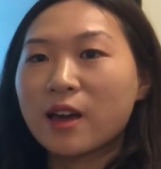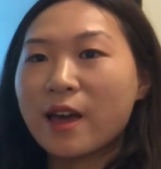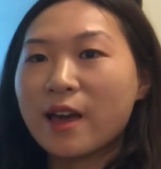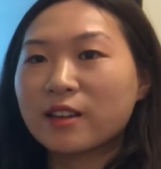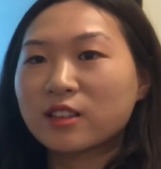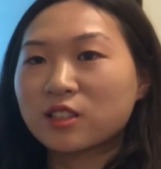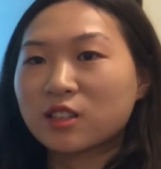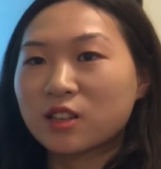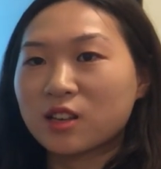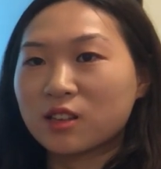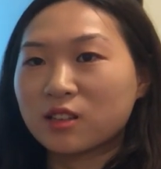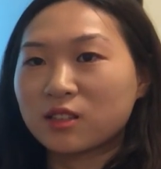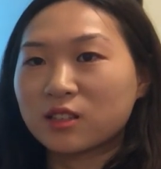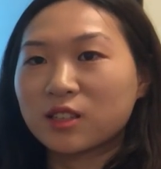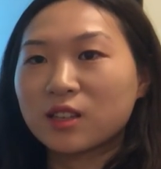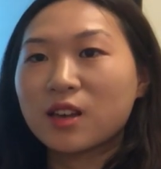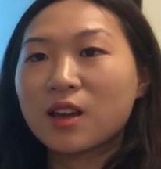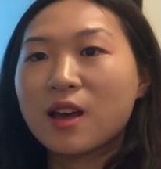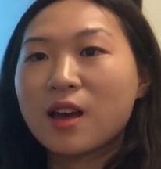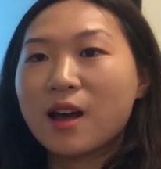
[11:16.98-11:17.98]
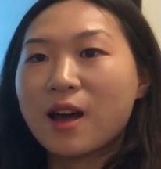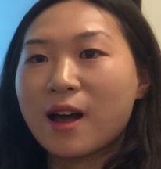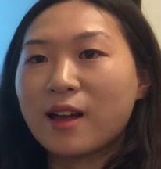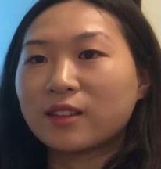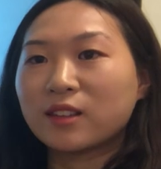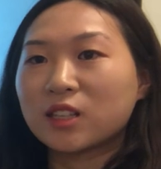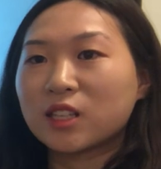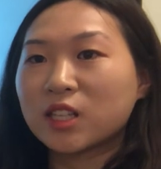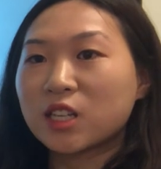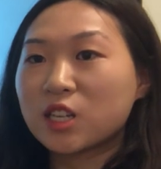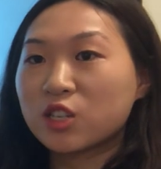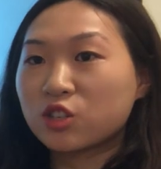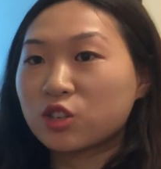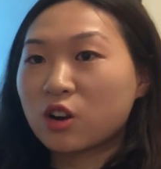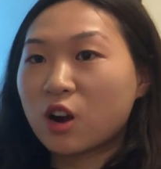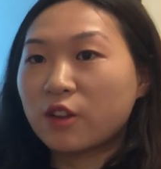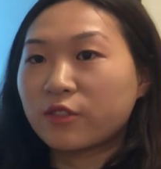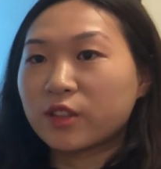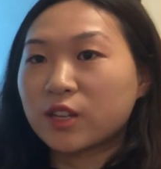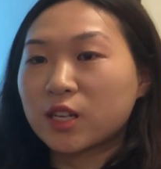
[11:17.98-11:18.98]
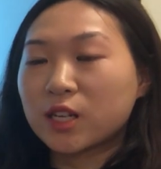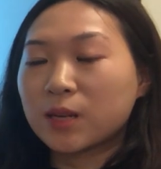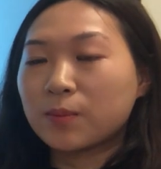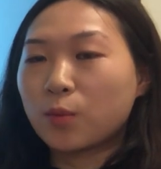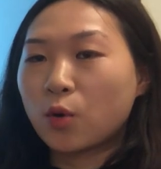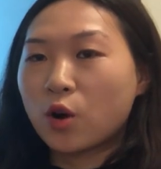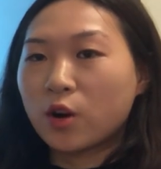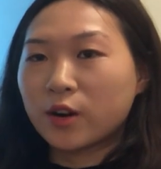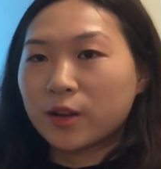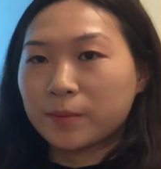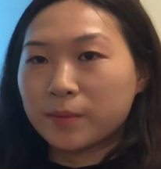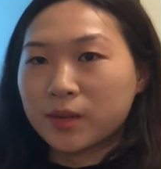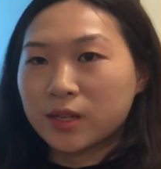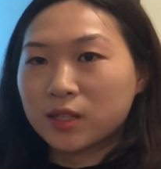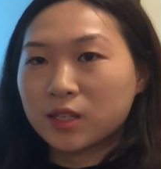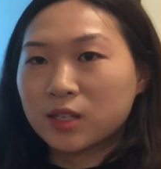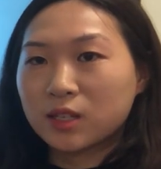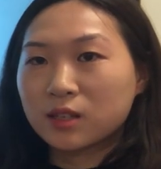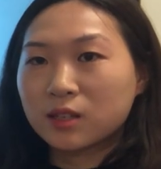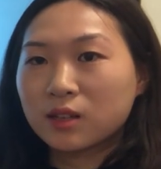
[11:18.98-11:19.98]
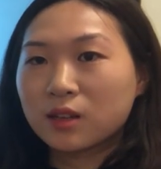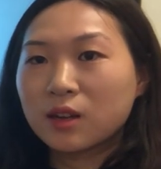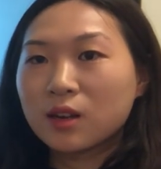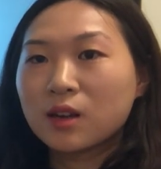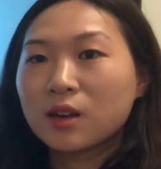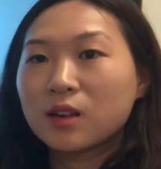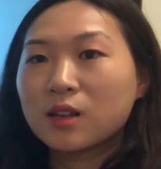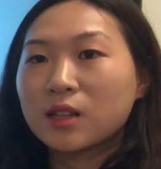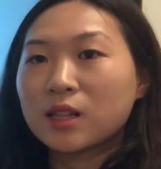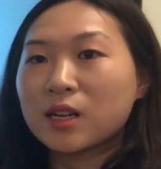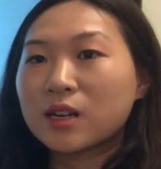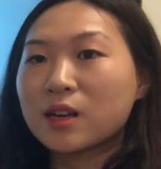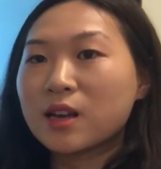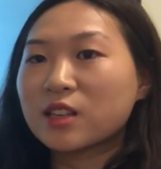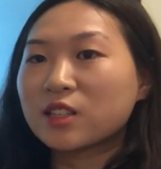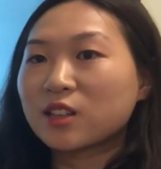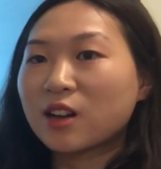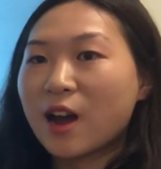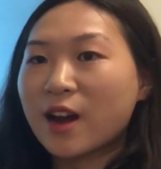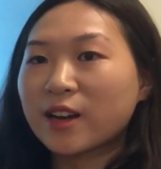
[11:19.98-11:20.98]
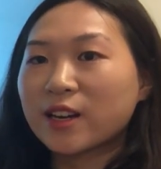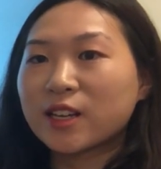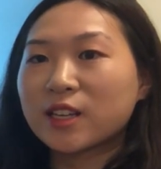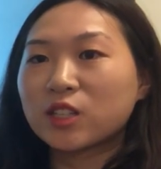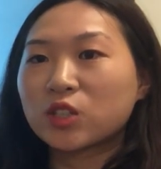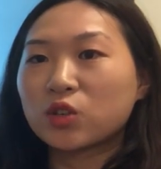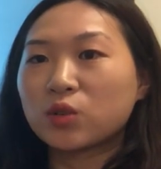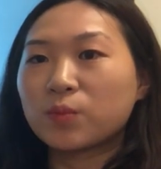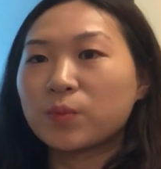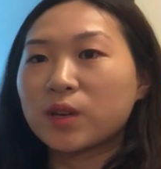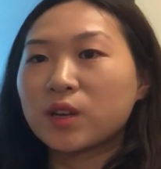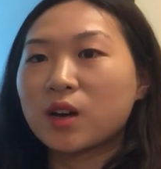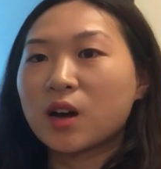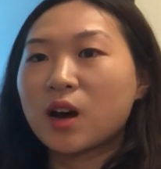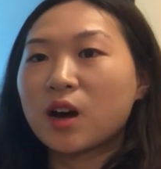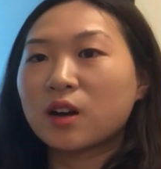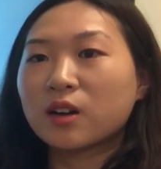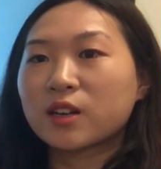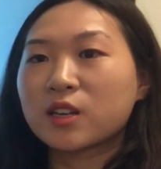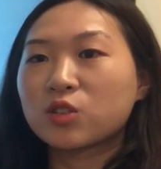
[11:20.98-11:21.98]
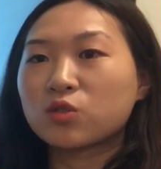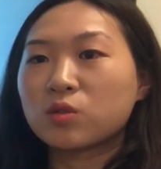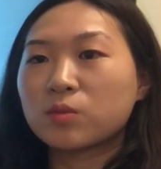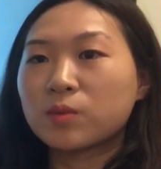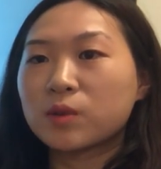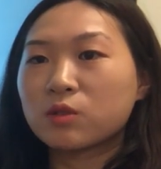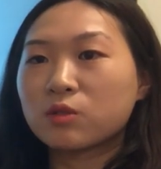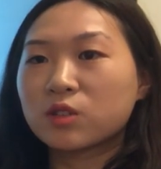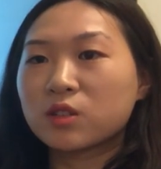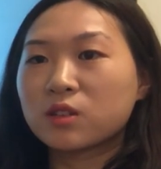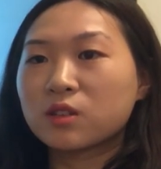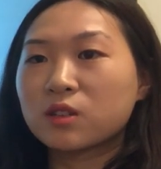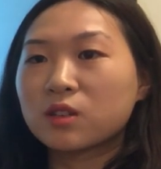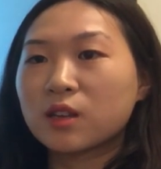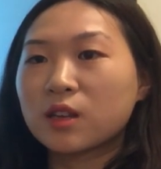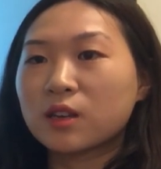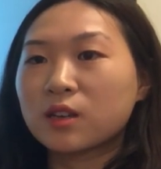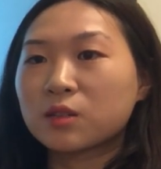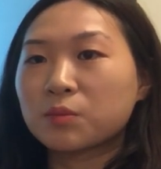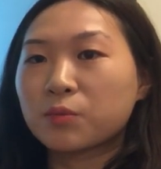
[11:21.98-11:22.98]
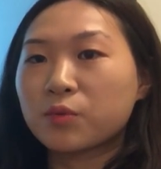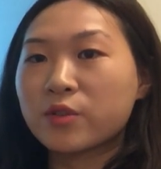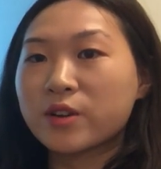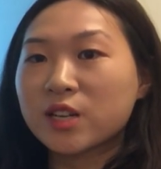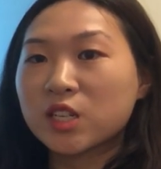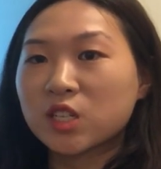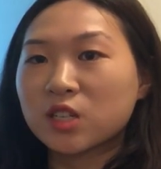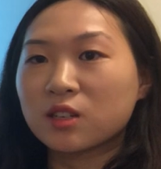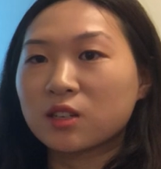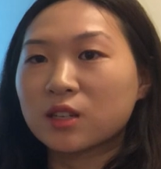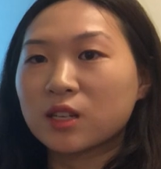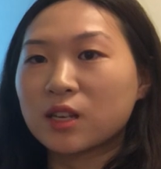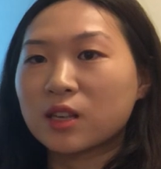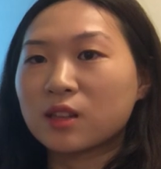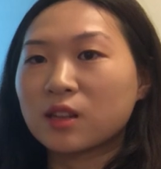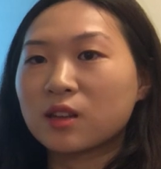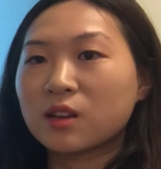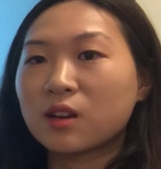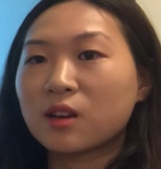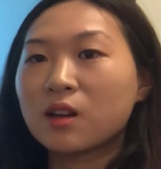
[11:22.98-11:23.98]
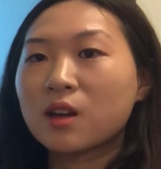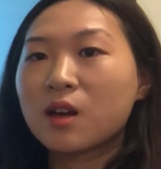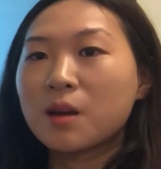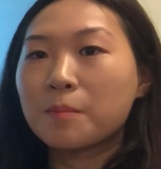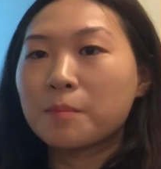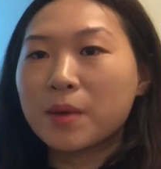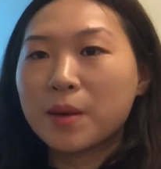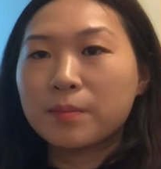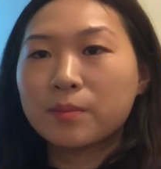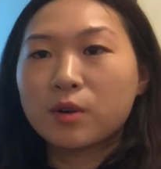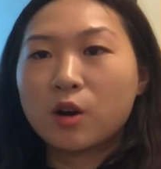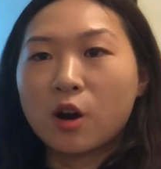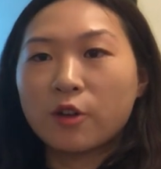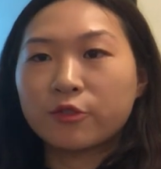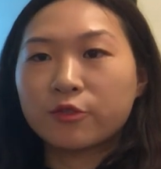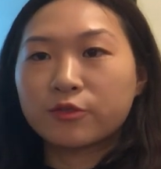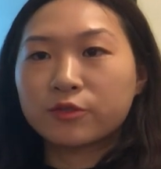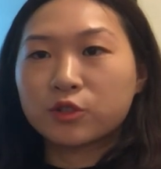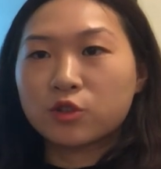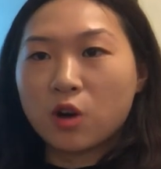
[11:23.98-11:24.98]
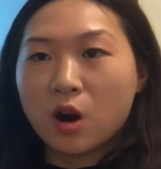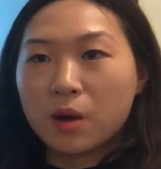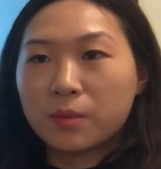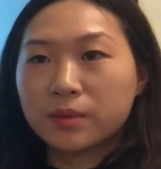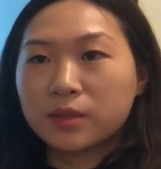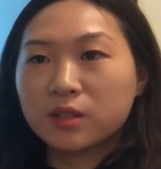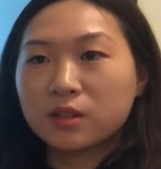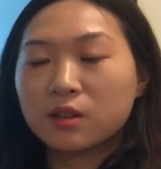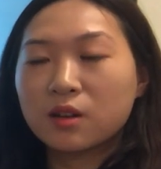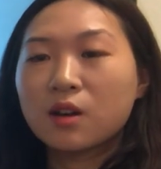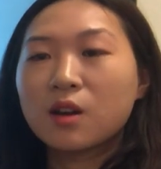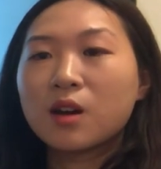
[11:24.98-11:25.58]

extent and the nature of the employment. There is likely to be a contribution expression in the number of jobs,